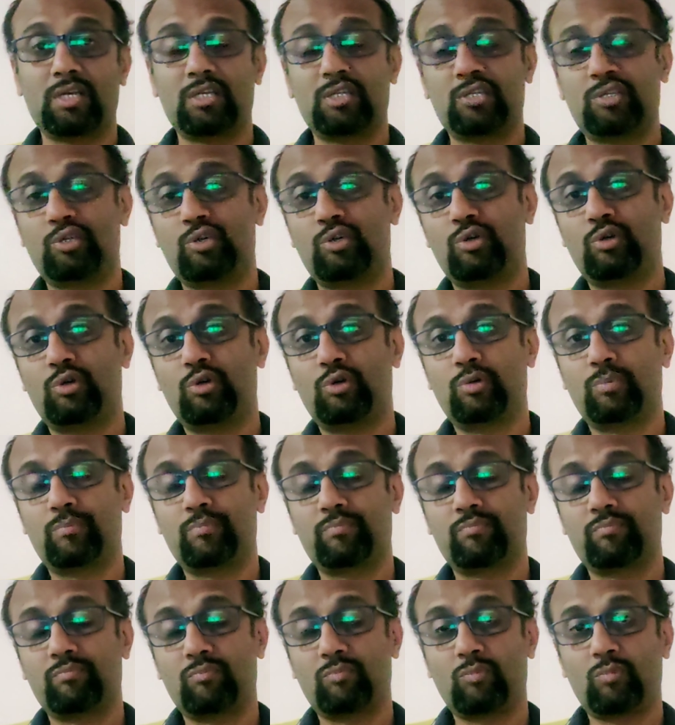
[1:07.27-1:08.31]

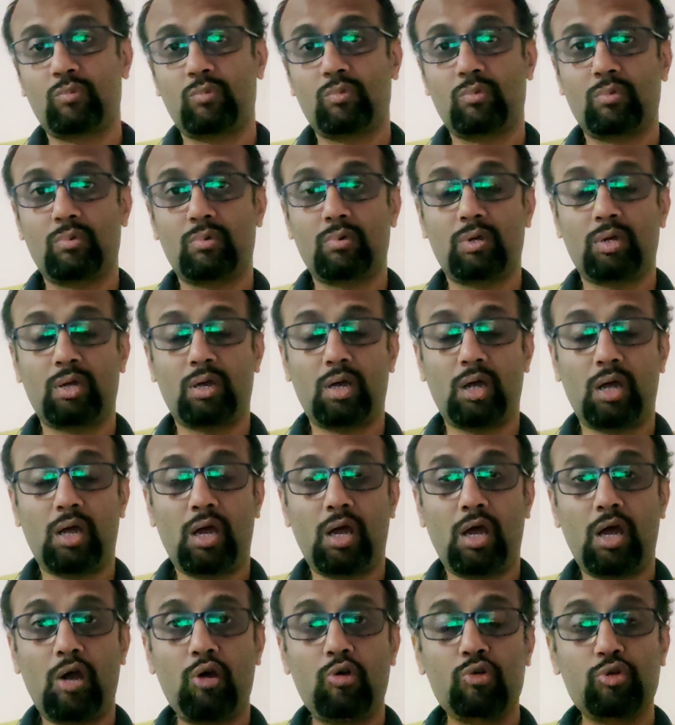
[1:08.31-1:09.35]
So
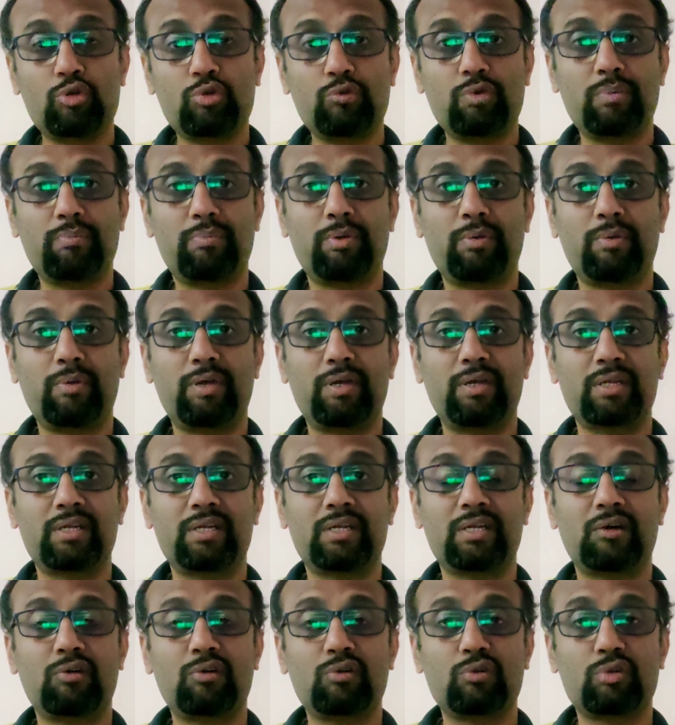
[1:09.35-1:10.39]
how do we prevent
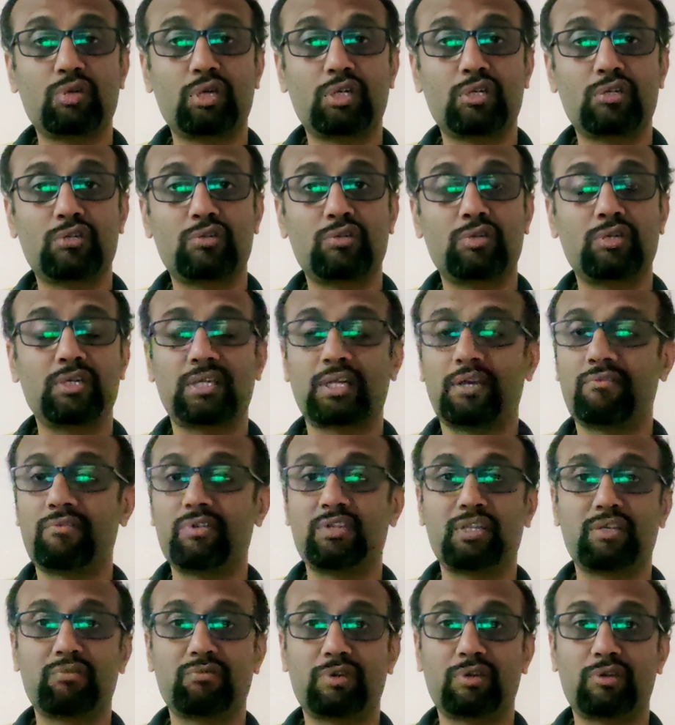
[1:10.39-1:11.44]
it? How to control it?
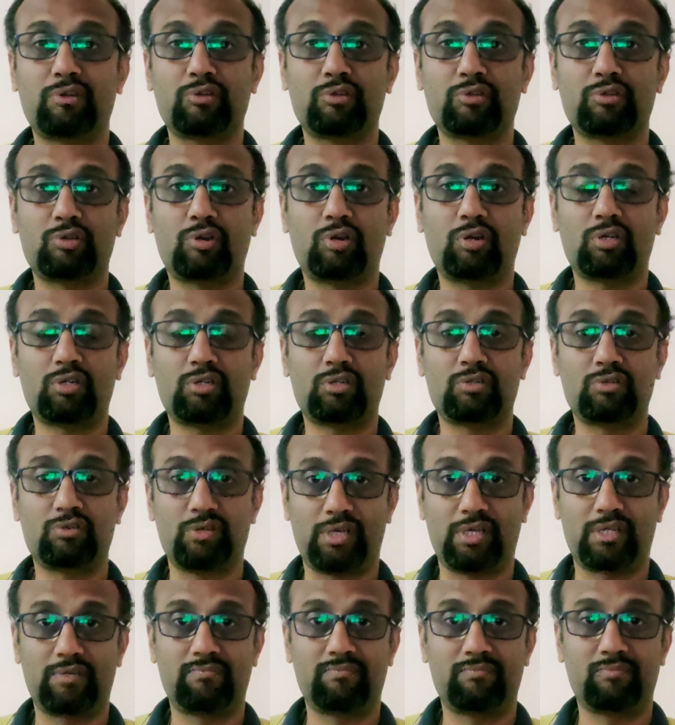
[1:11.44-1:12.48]
Everything we're going to talk
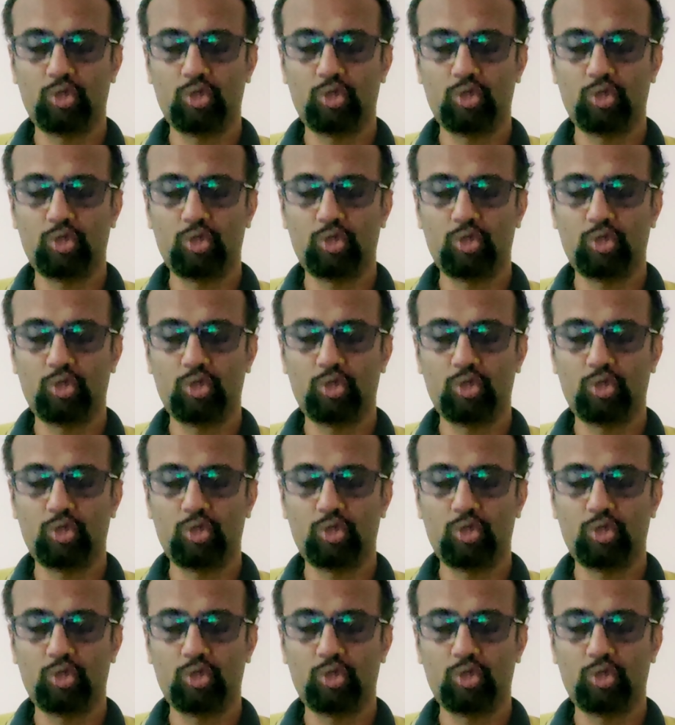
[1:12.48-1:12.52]
today.